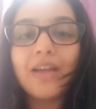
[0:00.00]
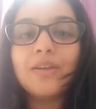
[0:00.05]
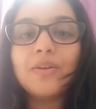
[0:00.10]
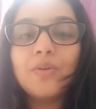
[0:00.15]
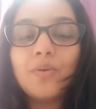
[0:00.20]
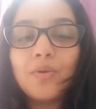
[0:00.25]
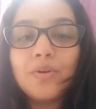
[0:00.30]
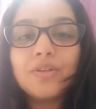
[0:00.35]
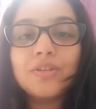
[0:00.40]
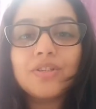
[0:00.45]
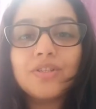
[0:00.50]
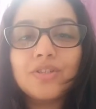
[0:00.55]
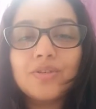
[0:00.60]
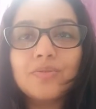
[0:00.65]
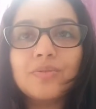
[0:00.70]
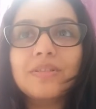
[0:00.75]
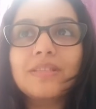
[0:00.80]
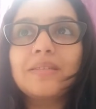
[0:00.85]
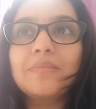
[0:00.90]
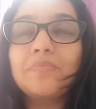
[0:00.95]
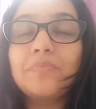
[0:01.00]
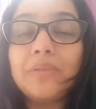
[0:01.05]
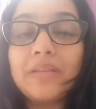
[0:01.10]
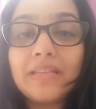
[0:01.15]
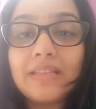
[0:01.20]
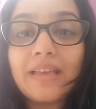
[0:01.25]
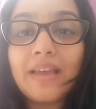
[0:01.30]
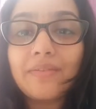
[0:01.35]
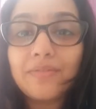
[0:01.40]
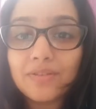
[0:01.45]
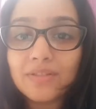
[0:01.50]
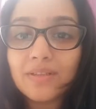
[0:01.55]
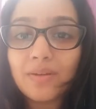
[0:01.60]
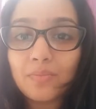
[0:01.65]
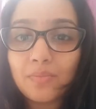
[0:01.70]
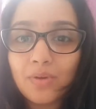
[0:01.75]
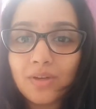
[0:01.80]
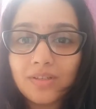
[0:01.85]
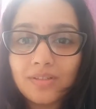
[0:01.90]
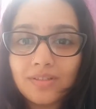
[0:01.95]
you going to choose to be there for
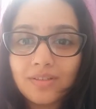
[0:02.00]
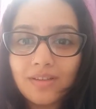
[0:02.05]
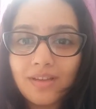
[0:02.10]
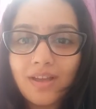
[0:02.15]
someone?